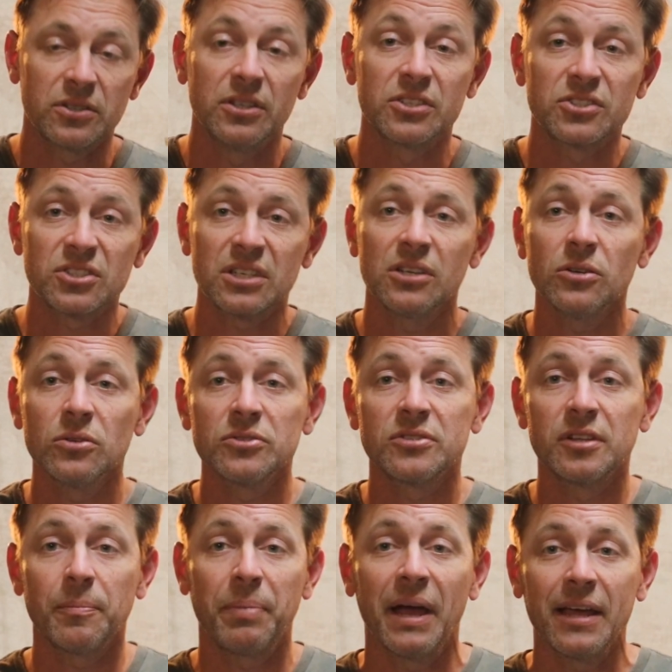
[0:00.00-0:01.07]
The
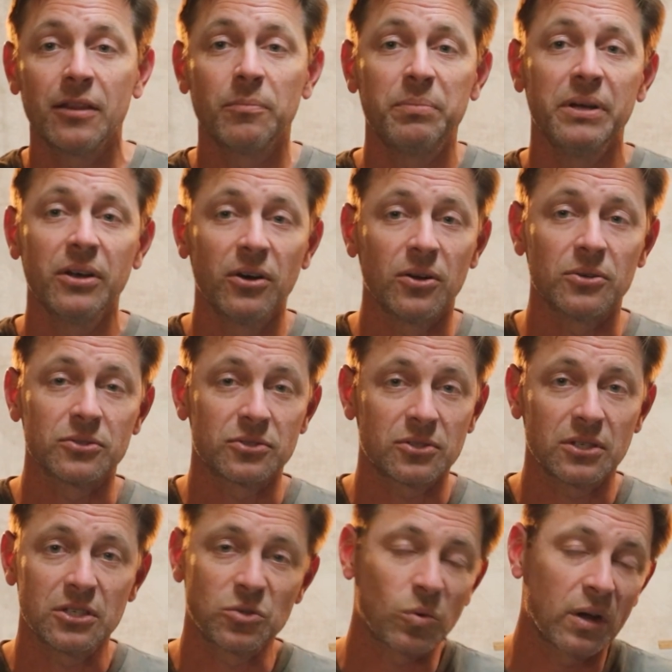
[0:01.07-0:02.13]
skills that pay the
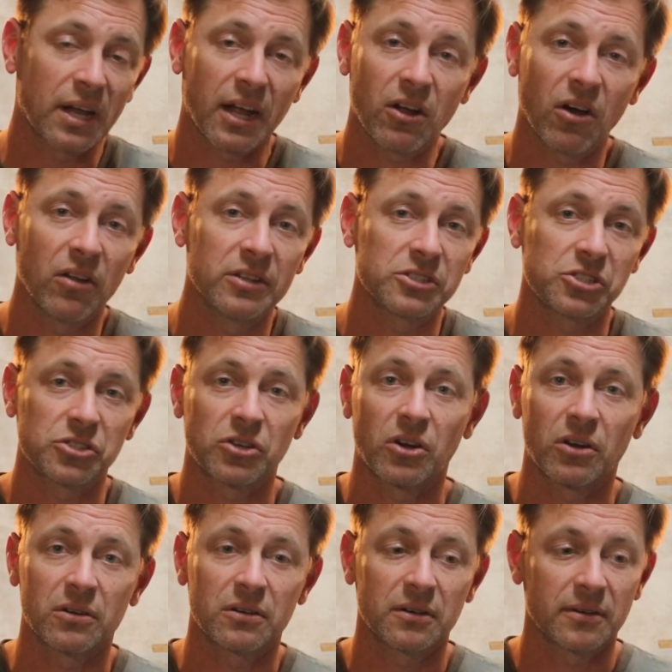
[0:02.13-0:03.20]
bills is what I call this
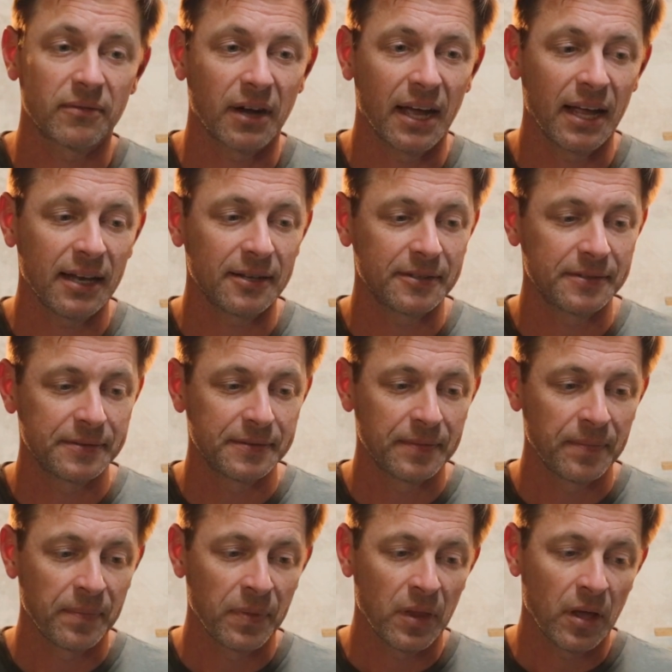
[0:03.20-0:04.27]
shirt. right?
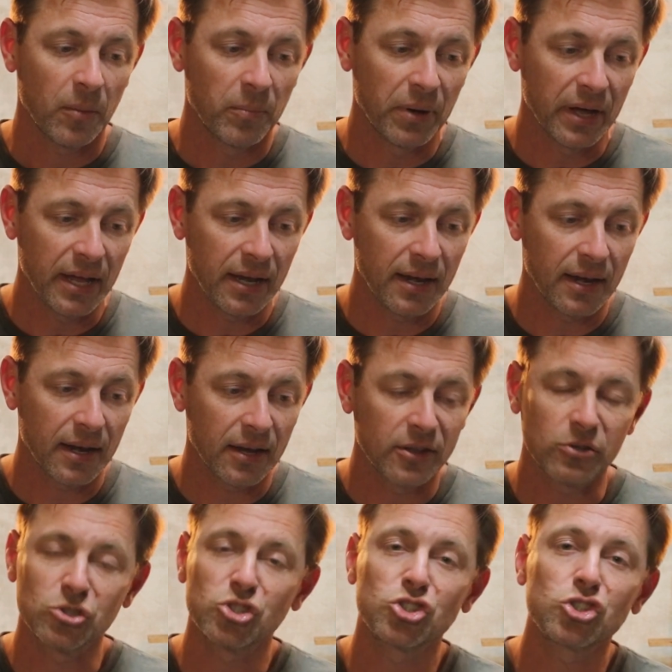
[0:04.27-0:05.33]
But
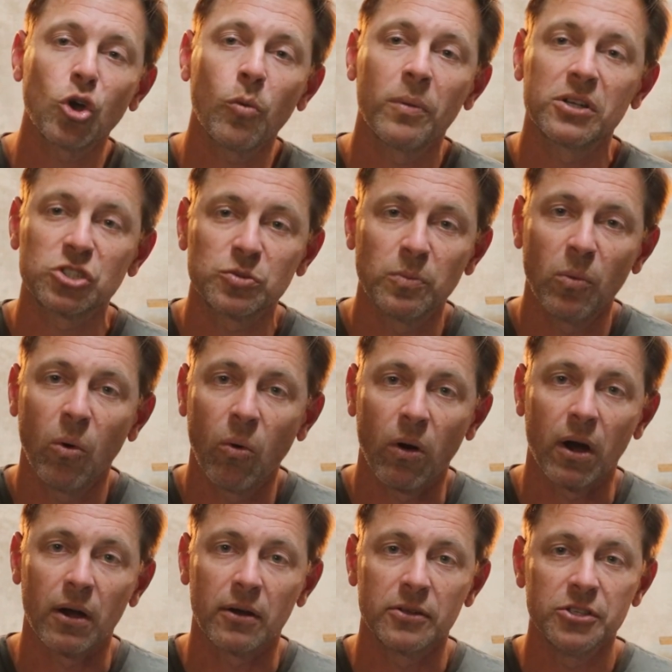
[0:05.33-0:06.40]
there's so much
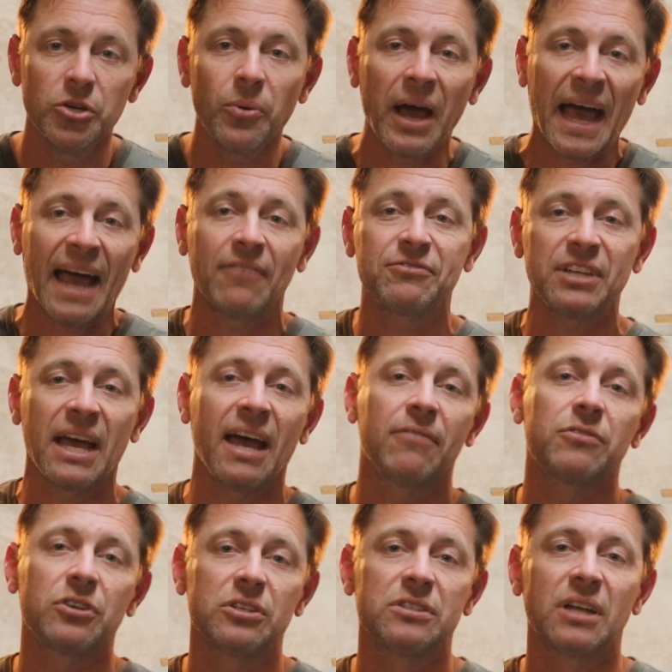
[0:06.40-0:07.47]
more. You have to
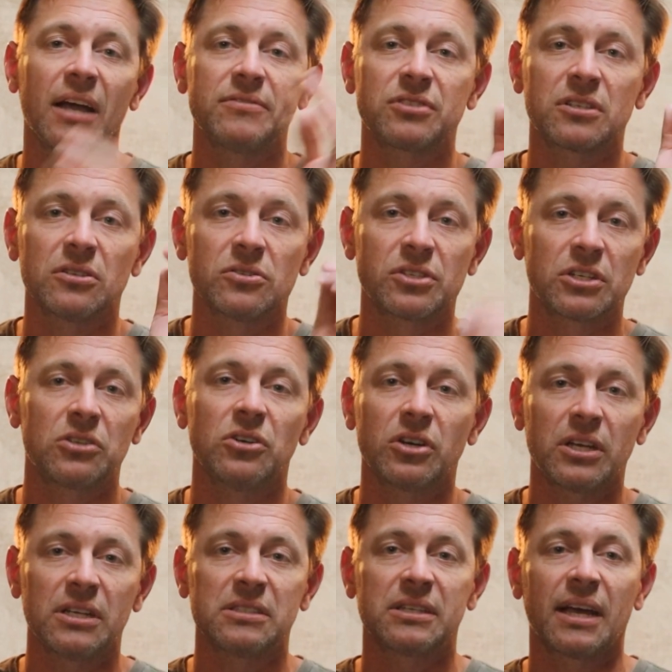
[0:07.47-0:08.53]
have good knife skills and cooking